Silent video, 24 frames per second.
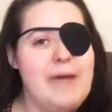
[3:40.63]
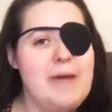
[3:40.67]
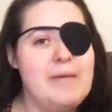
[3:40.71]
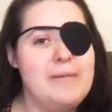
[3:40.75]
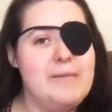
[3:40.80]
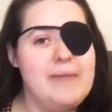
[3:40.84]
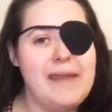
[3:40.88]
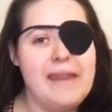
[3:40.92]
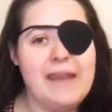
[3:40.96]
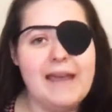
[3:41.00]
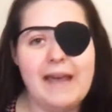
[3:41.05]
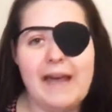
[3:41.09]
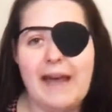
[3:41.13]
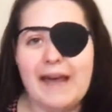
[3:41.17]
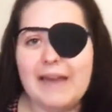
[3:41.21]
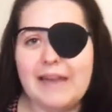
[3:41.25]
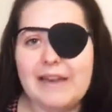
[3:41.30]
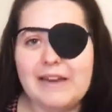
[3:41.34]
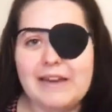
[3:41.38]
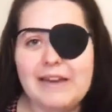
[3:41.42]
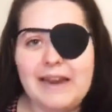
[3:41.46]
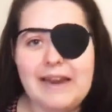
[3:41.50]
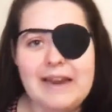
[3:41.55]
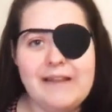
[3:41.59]
Meaning I
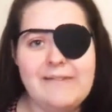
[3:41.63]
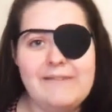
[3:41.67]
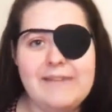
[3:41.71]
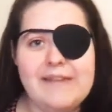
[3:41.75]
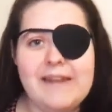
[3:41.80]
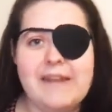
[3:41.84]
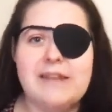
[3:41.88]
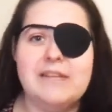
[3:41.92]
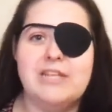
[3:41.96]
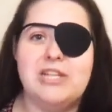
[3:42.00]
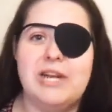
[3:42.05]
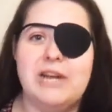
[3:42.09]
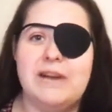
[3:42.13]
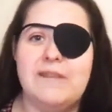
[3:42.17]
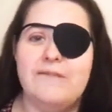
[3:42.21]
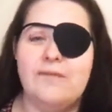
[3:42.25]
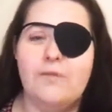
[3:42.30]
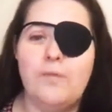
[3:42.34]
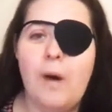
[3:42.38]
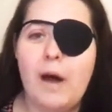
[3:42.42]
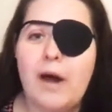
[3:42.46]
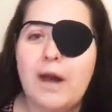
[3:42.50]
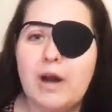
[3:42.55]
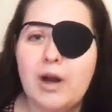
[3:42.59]
could not even take a drink of
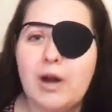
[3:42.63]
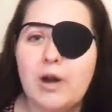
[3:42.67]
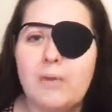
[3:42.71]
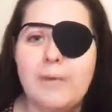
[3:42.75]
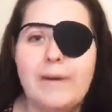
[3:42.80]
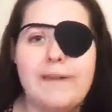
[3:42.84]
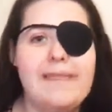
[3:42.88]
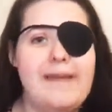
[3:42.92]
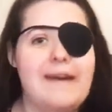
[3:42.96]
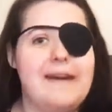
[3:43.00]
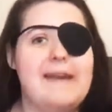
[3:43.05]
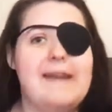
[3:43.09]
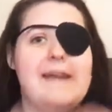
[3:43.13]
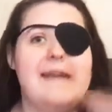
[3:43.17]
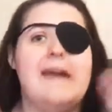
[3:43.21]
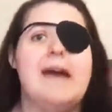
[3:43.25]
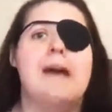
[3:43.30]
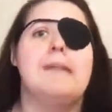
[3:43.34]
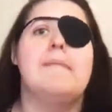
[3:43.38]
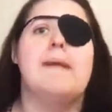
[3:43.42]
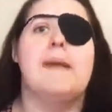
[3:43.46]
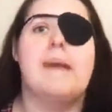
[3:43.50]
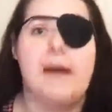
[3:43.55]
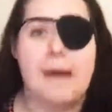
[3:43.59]
water without it
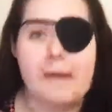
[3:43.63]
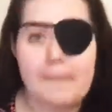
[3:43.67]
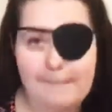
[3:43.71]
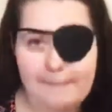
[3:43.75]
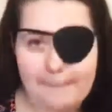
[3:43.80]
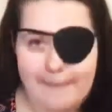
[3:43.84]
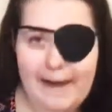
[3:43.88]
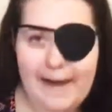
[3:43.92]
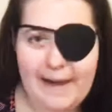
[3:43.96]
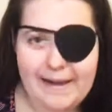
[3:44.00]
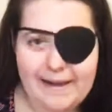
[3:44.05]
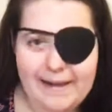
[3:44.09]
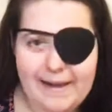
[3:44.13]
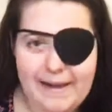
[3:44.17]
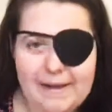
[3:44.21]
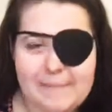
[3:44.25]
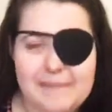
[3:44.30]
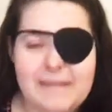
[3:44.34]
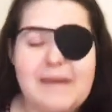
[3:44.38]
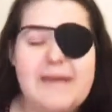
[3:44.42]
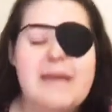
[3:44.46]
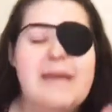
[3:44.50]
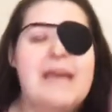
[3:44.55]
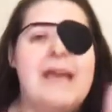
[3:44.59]
coming back
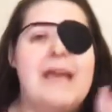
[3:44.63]
up.